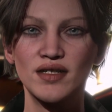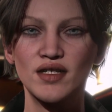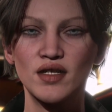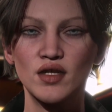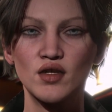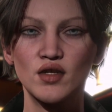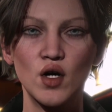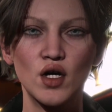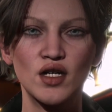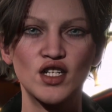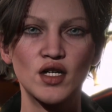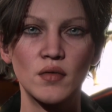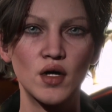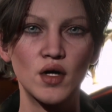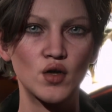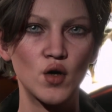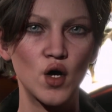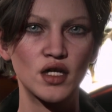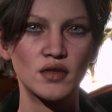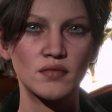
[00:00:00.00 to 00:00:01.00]
so switching
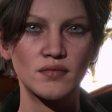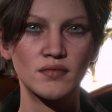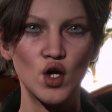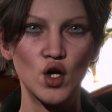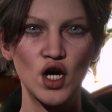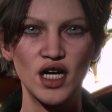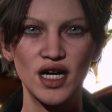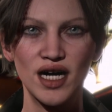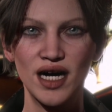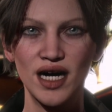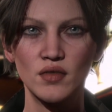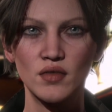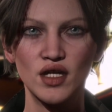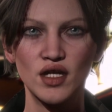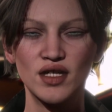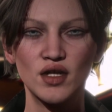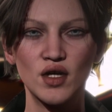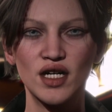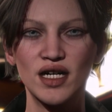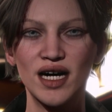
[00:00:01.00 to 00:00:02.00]
between 4K
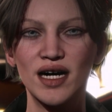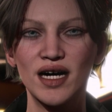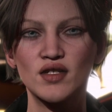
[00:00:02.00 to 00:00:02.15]
rendering